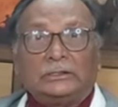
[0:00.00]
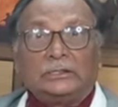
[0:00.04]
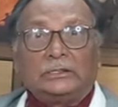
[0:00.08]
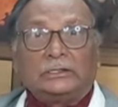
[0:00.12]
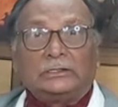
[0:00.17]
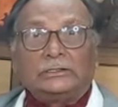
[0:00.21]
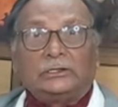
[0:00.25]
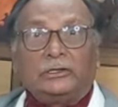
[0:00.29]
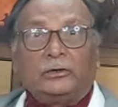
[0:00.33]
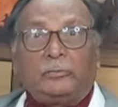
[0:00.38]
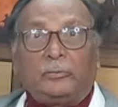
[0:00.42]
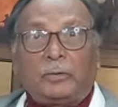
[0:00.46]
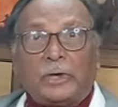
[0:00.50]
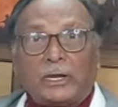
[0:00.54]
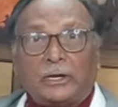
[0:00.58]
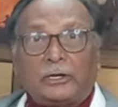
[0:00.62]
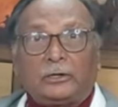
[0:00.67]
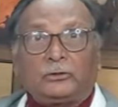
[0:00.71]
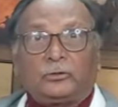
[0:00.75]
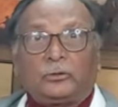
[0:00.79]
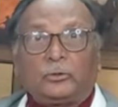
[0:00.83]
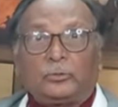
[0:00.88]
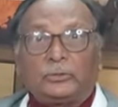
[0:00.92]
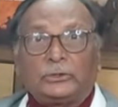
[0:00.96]
They were
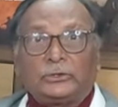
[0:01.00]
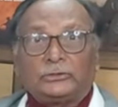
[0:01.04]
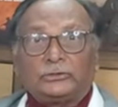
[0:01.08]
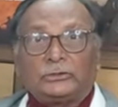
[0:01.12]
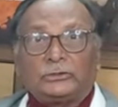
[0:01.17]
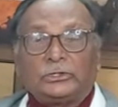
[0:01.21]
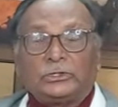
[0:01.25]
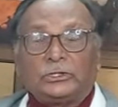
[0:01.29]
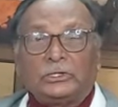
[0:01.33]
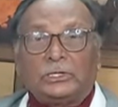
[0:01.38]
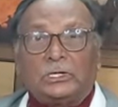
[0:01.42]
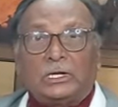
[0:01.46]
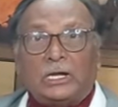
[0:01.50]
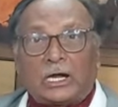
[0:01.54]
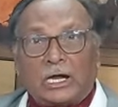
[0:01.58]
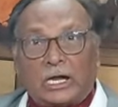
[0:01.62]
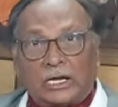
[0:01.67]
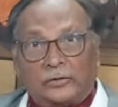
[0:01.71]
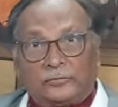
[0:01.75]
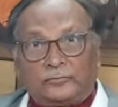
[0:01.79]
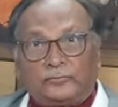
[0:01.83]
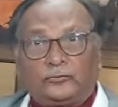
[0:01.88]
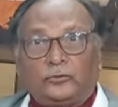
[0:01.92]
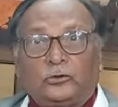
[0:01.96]
paratroopers.
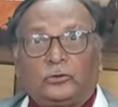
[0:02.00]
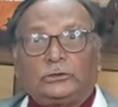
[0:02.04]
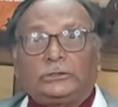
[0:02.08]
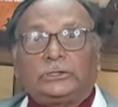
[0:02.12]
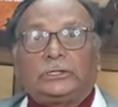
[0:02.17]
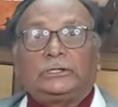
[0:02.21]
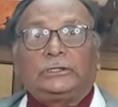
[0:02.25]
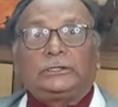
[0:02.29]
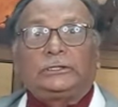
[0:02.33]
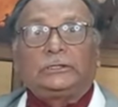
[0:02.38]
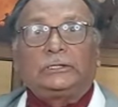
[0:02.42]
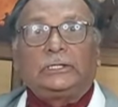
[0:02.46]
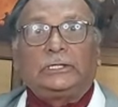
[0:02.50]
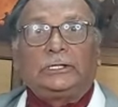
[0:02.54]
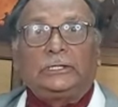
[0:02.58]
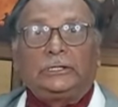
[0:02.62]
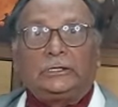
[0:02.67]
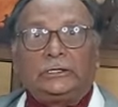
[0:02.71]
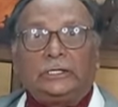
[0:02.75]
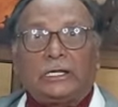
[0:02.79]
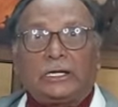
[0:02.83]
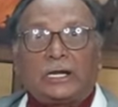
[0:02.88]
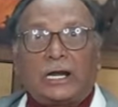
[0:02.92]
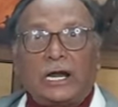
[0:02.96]
At 4:30, they hit
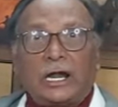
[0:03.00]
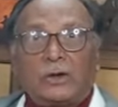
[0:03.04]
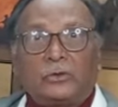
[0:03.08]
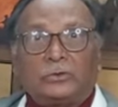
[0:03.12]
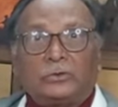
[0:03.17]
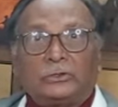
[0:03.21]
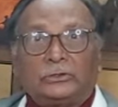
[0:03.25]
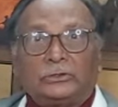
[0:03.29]
the ground.